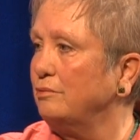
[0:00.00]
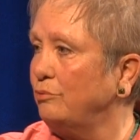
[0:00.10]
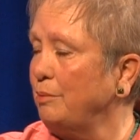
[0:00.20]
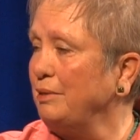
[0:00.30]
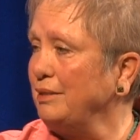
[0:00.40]

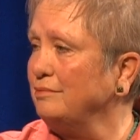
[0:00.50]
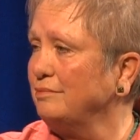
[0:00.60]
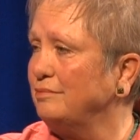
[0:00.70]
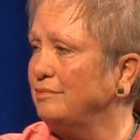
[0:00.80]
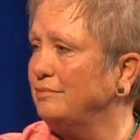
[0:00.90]
women
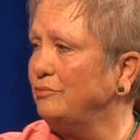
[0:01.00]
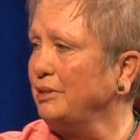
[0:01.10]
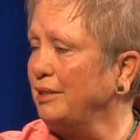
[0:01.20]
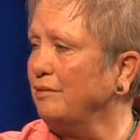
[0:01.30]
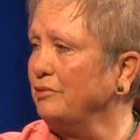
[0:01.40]

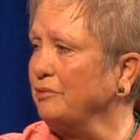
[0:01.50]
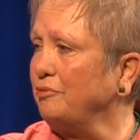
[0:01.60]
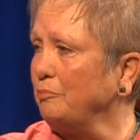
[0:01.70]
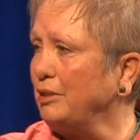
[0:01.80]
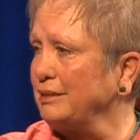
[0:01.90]
recovering
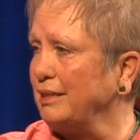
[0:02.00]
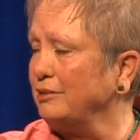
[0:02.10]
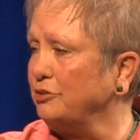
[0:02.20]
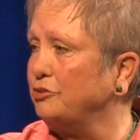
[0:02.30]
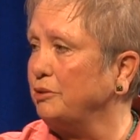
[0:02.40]
from breast
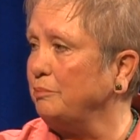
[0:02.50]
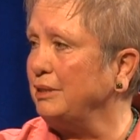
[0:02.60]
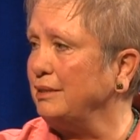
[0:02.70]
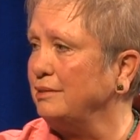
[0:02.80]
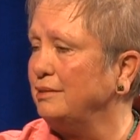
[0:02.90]
cancer
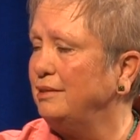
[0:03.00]
treatment.